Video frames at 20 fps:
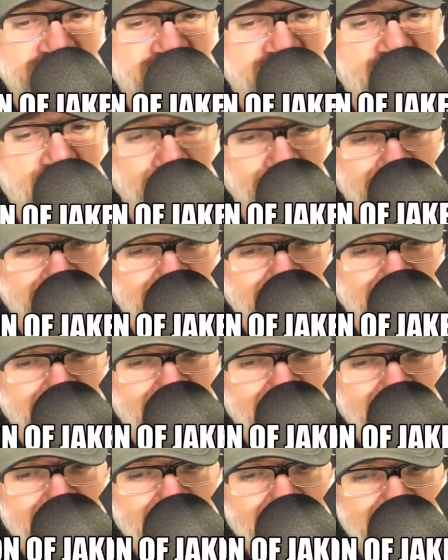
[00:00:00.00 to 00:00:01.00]
out.
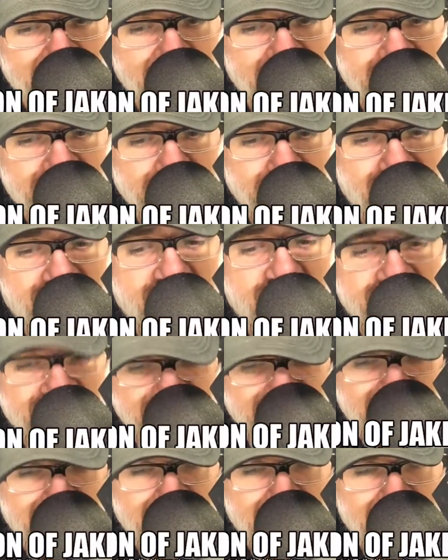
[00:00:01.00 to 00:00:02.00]
That's
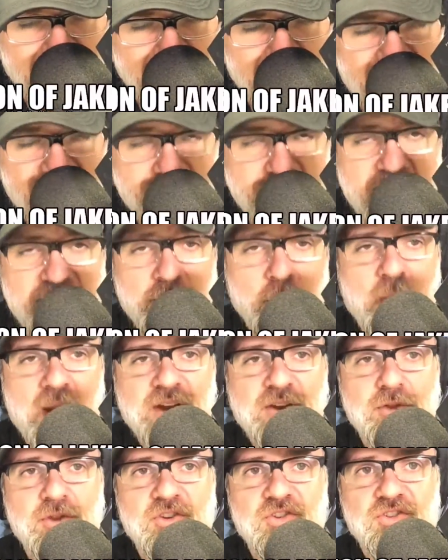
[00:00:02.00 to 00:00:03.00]
right. They've made their way
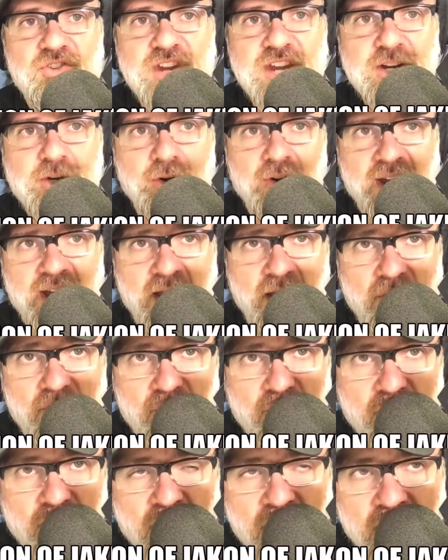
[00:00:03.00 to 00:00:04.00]
to the
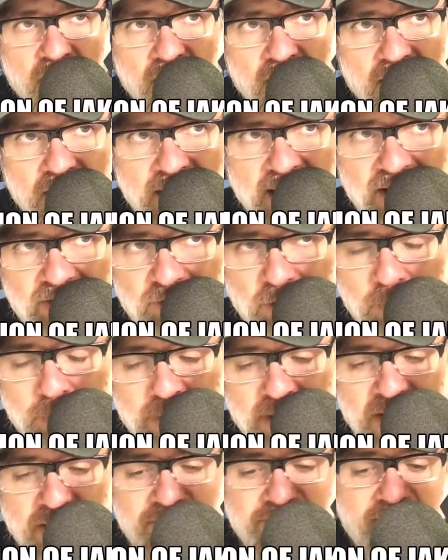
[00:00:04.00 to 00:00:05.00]
sneakerheads. And as there
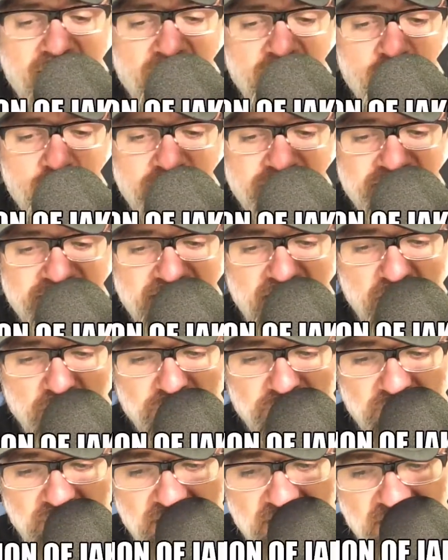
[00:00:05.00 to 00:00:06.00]
being value and
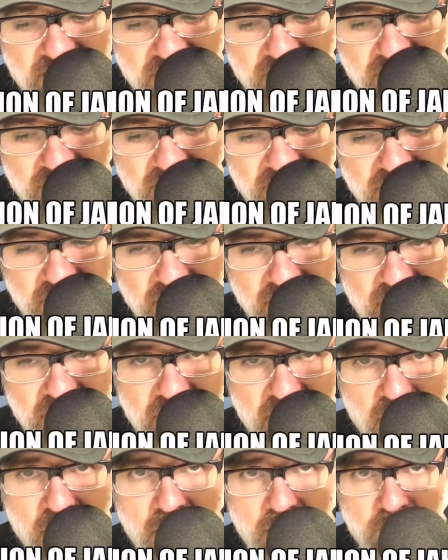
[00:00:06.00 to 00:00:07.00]
scarcity,
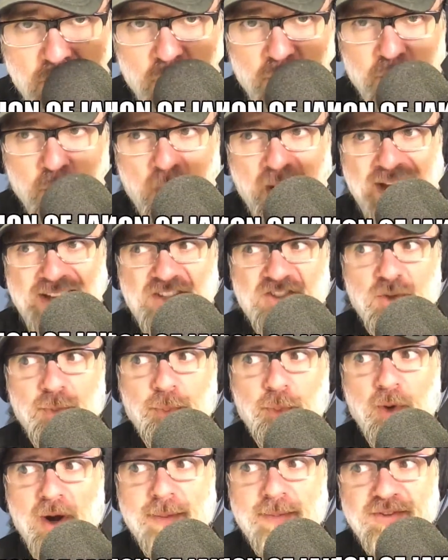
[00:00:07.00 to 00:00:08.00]
and all those white
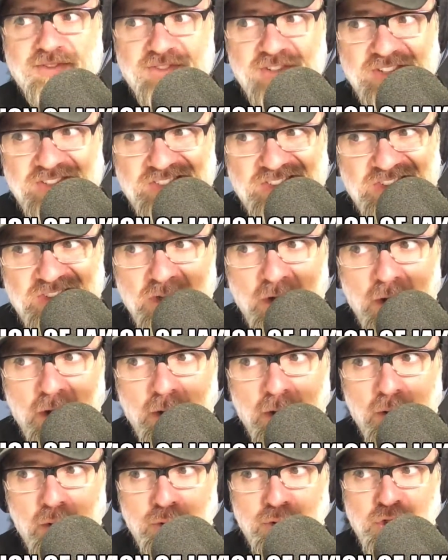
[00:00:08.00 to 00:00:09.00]
supremacists
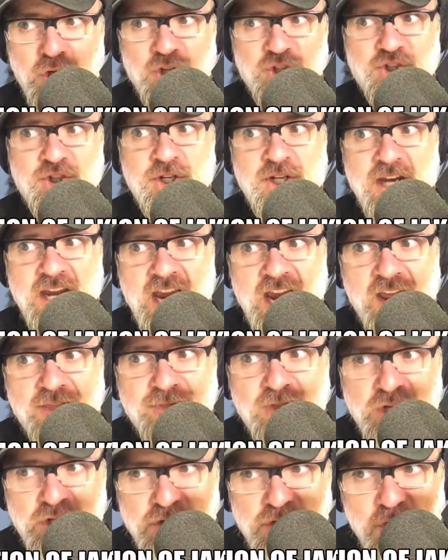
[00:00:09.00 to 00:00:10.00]
who just need
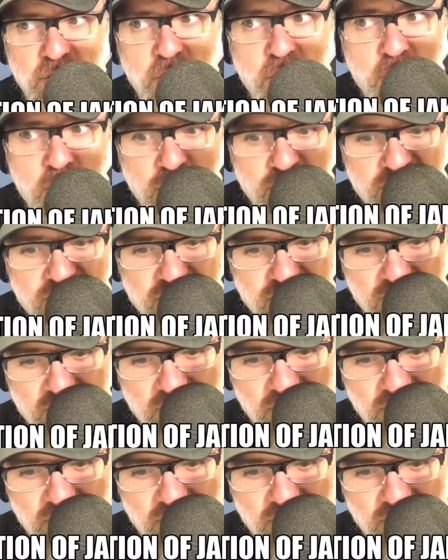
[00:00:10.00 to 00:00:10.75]
the shoes,